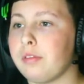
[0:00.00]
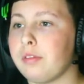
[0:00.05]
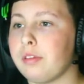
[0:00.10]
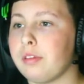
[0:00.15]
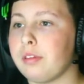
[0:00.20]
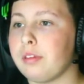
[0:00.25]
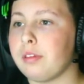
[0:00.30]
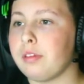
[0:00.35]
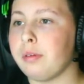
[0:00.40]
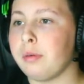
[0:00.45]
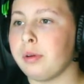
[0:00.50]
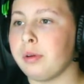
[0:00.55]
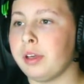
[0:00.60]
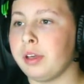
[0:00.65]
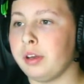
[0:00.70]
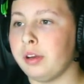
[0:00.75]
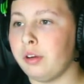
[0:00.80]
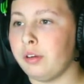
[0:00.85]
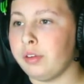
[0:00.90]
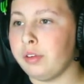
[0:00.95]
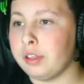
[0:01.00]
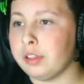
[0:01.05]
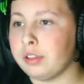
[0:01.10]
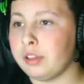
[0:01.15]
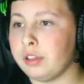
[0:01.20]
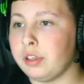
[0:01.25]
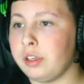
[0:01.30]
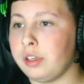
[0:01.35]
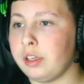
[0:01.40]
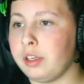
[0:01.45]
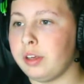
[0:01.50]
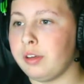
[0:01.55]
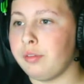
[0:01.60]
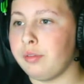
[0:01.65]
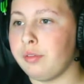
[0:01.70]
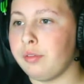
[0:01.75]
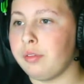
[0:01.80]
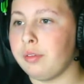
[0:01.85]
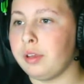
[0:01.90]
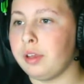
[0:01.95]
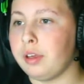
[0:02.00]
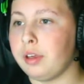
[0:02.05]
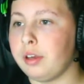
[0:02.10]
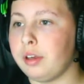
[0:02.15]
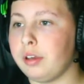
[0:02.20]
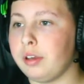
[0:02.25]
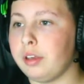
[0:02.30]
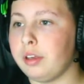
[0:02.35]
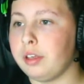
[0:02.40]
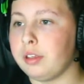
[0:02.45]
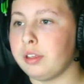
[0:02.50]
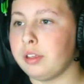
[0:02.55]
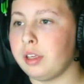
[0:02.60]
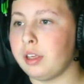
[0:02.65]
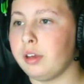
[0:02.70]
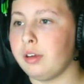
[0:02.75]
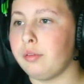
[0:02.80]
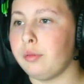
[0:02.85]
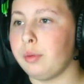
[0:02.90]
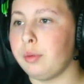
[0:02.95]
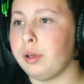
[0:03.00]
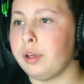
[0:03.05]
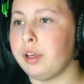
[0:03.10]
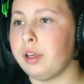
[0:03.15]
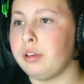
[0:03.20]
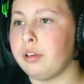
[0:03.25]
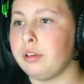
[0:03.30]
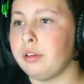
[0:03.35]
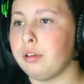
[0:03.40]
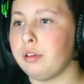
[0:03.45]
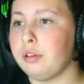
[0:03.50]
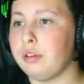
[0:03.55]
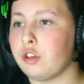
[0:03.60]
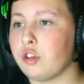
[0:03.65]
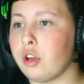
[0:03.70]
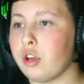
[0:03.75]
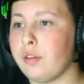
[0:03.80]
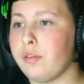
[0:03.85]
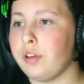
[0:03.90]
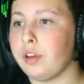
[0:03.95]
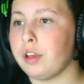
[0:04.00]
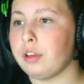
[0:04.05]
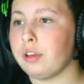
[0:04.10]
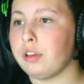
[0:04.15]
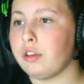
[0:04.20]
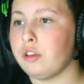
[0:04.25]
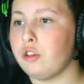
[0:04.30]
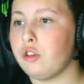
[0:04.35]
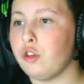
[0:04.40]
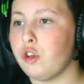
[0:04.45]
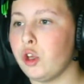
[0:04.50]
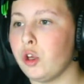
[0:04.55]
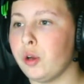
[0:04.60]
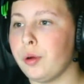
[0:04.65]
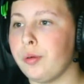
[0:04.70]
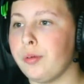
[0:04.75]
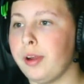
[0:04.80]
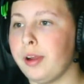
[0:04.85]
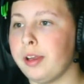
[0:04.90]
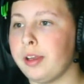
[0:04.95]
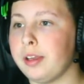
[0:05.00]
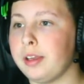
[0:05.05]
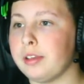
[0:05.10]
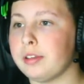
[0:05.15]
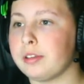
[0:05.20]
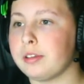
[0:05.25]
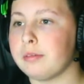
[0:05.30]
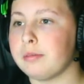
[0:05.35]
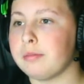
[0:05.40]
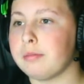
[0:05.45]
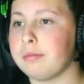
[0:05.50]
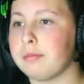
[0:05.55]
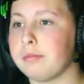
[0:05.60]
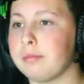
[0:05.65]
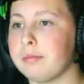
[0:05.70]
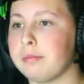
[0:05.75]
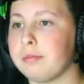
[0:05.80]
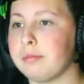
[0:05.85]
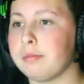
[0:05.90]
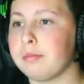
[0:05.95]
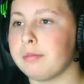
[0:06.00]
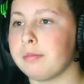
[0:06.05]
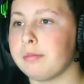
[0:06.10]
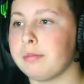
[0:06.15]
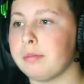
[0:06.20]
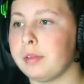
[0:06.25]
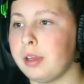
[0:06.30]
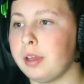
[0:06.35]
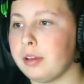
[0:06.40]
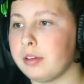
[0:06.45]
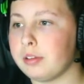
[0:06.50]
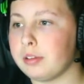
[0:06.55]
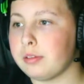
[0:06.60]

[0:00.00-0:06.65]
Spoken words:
Okay, obviously you need to give way to the traffic to your right. Yes.